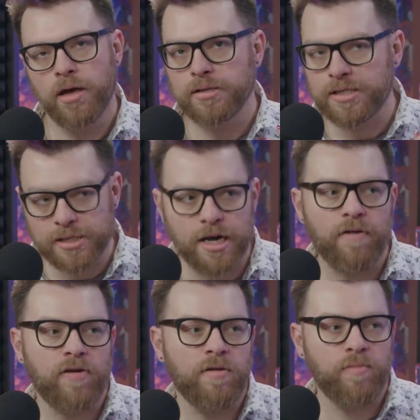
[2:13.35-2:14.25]

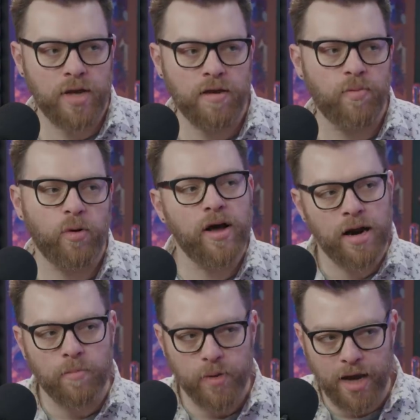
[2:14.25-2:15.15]
seven people
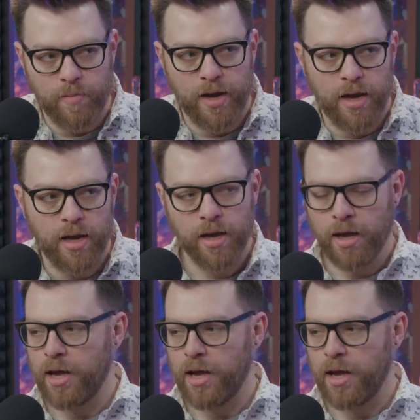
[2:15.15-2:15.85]
and a baby